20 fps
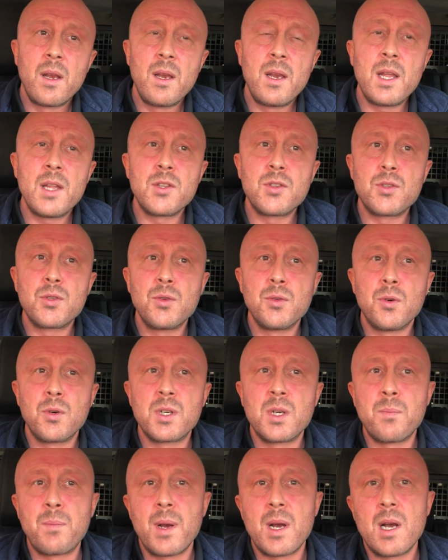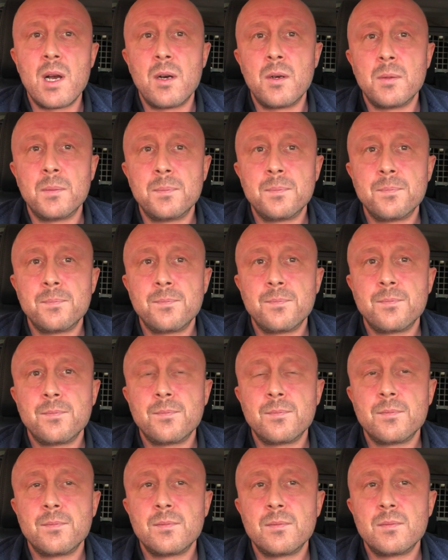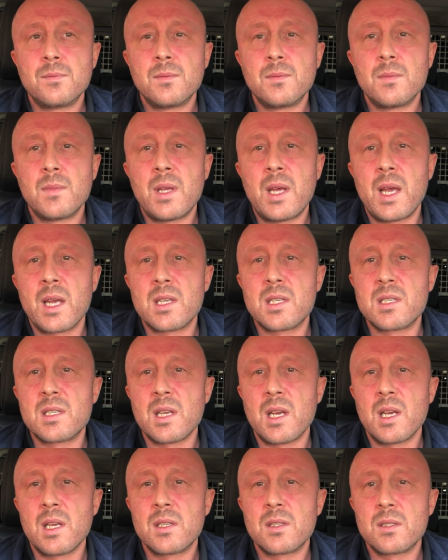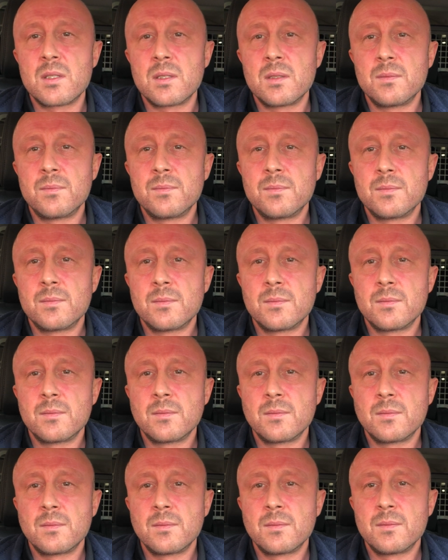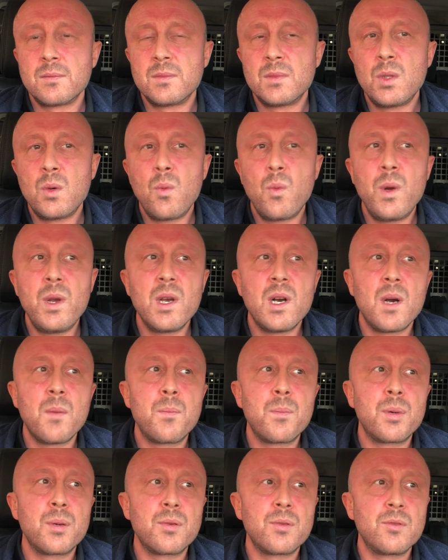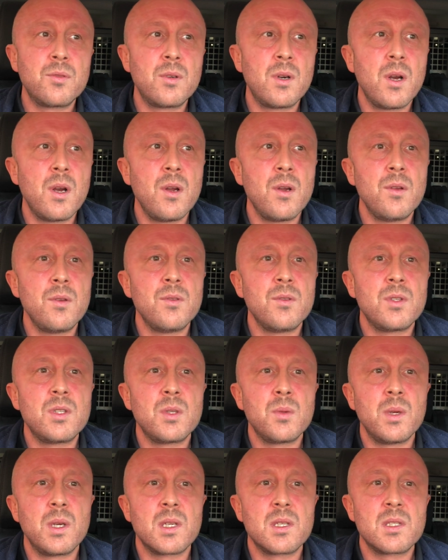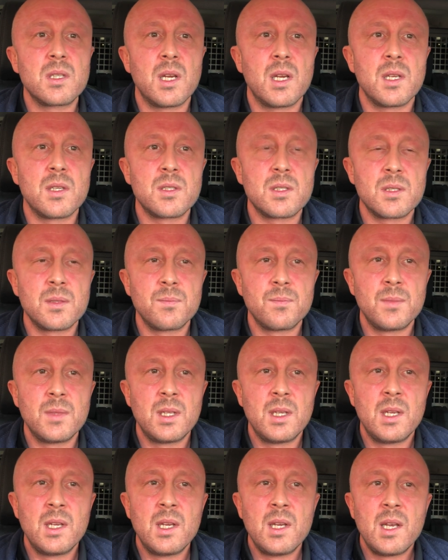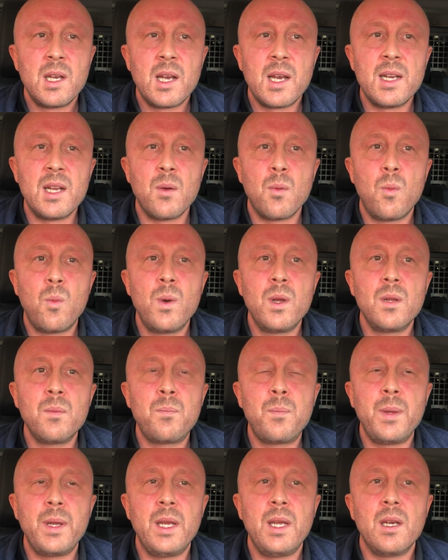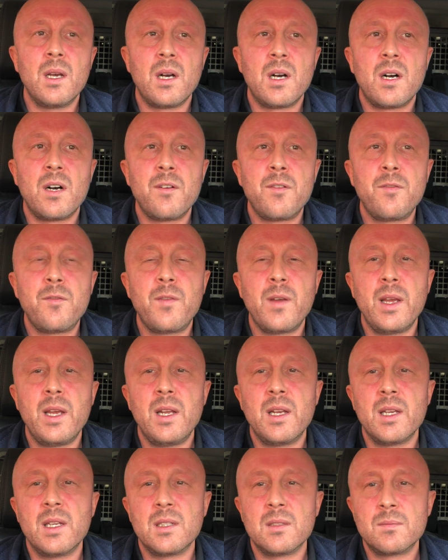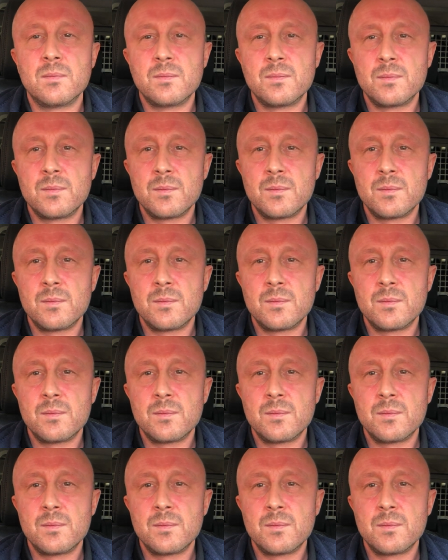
Let's talk about excess. We are prone to excess, and it will be our failing.